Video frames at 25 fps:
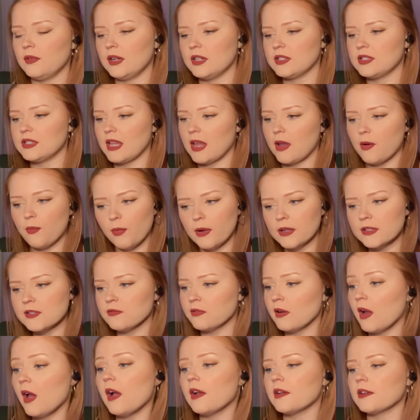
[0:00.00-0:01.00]
Or it's like, what's
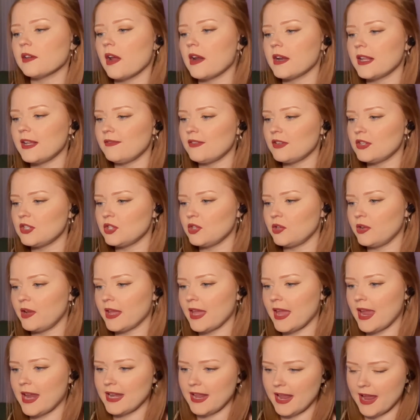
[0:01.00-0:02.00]
wrong? Not even doing
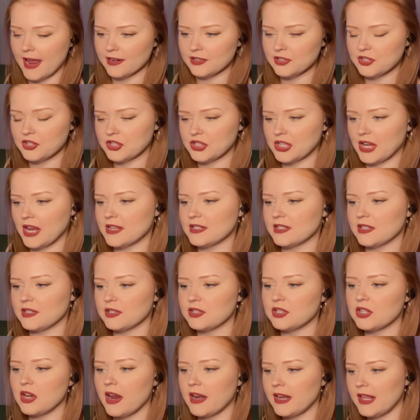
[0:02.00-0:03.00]
any exercises,
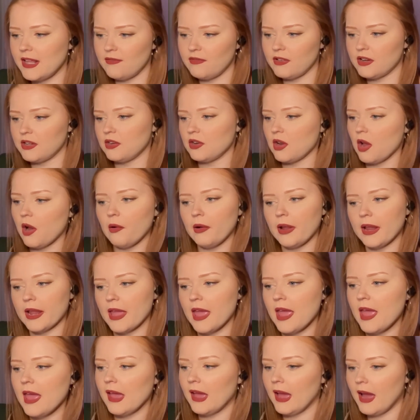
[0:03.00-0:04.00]
not even knowing
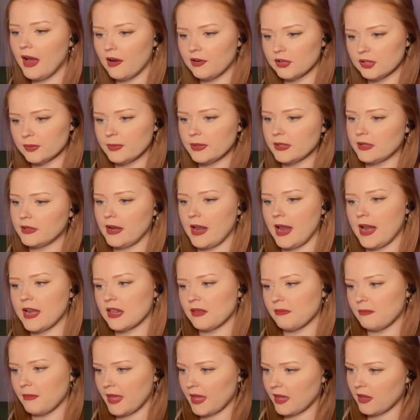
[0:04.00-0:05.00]
how to put any
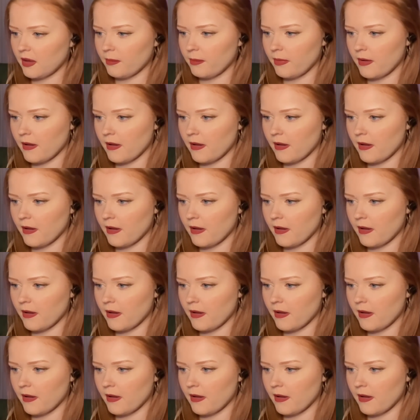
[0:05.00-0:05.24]
makeup